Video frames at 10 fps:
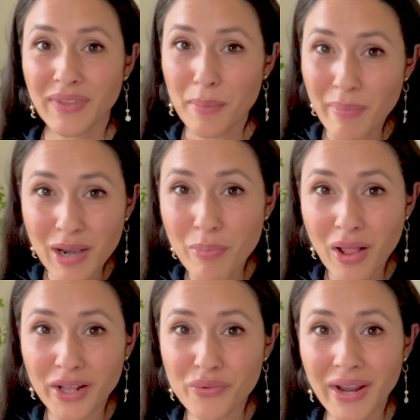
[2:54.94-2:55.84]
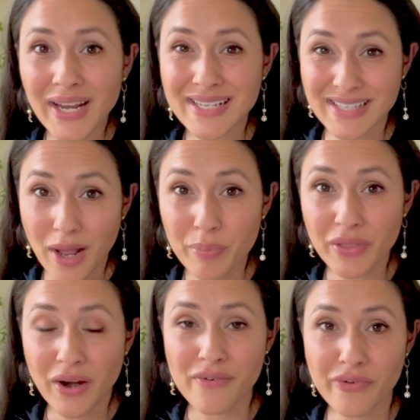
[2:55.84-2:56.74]
Metabolic rate is up
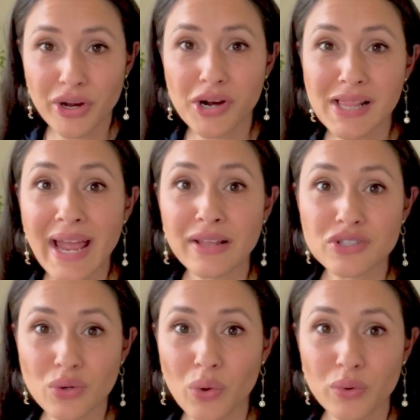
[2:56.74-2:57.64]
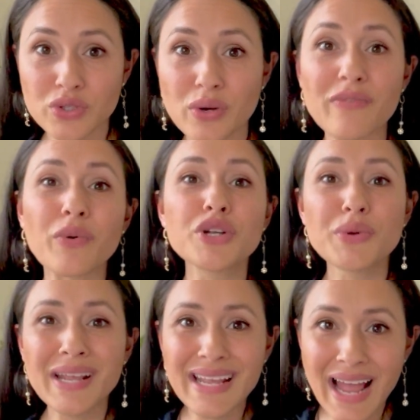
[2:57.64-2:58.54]
there for your client's goals. So if we're
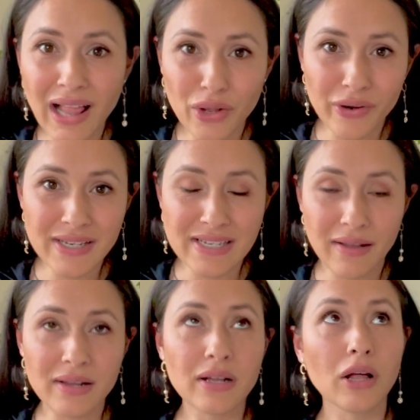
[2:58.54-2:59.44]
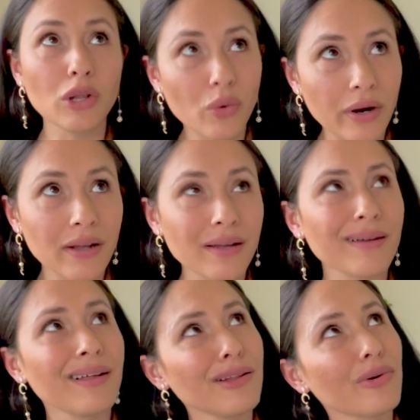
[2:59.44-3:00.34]
doing caloric, de- caloric,
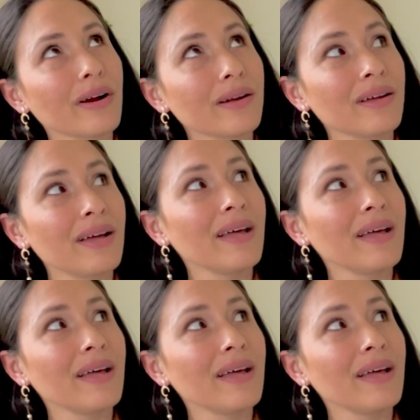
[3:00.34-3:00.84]
caloric,